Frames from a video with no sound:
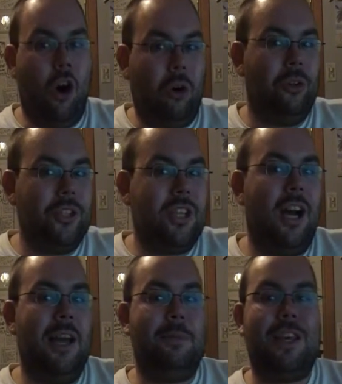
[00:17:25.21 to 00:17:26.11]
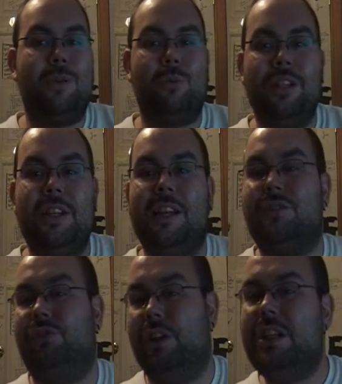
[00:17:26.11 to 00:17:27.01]
all the time. He really,
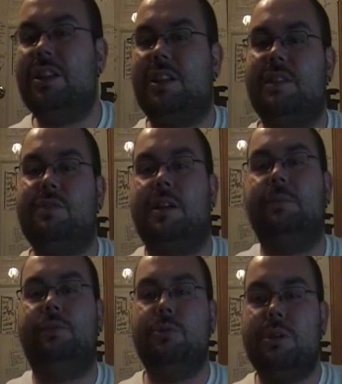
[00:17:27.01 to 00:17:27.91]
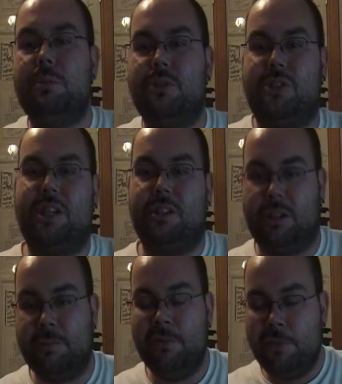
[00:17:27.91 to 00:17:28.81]
it's funny that they've got him feuding with
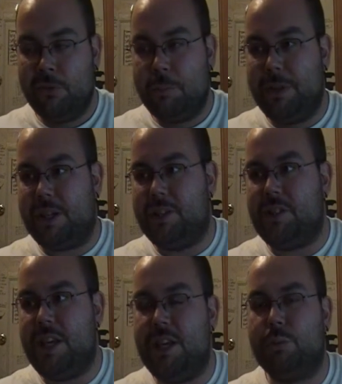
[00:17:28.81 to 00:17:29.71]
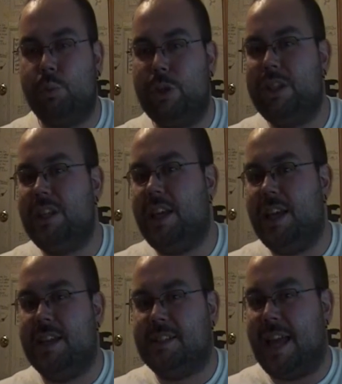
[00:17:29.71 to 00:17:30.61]
Ziggler, because he really
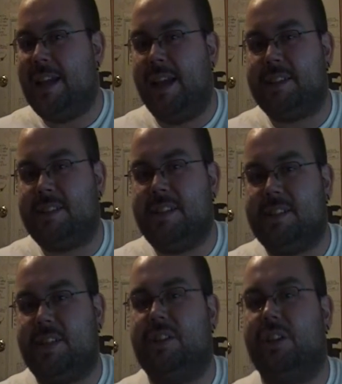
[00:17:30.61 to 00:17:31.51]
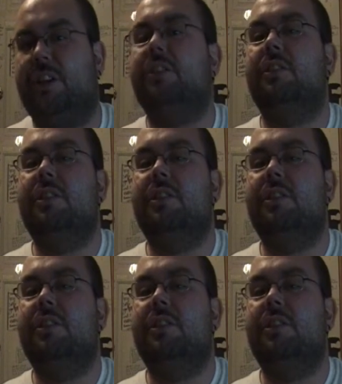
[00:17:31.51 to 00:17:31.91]
is NXT Ziggler.